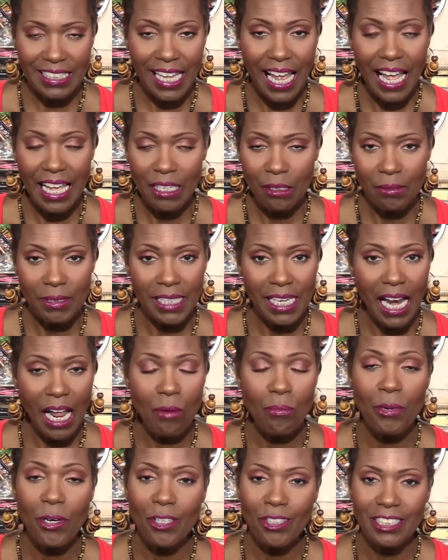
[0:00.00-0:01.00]
items that I
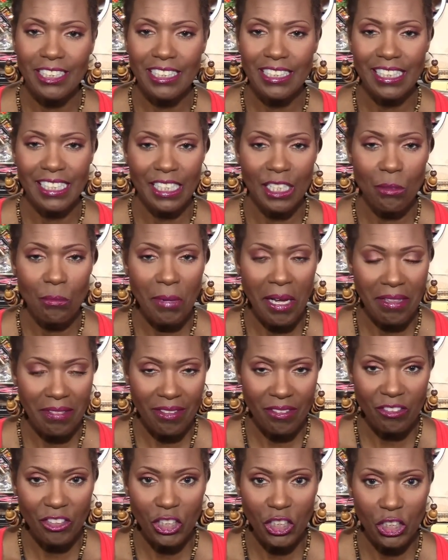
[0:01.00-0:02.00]
purchased in the month
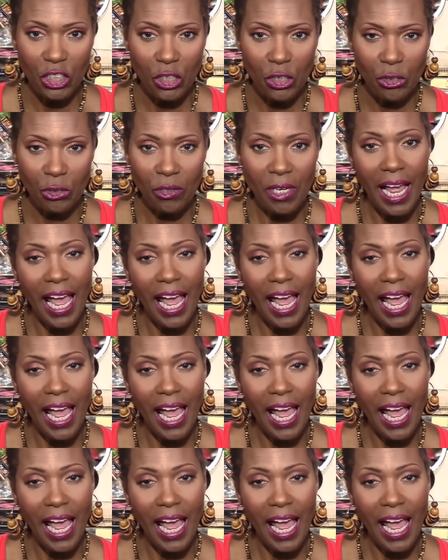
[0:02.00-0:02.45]
of June.